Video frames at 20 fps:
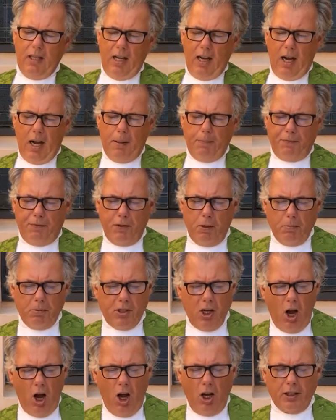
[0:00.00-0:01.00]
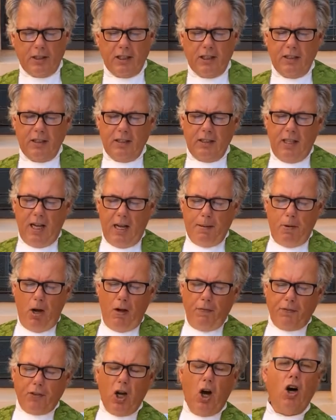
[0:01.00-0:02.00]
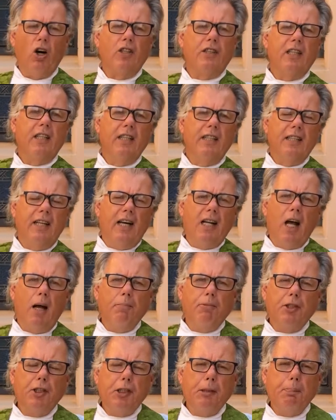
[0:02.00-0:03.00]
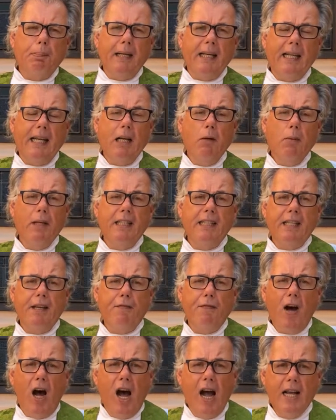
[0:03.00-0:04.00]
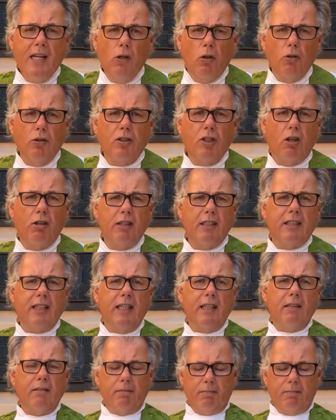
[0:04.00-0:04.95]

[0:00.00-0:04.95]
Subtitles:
"I'm from God, I'm of God, and I'm speaking with divine authority."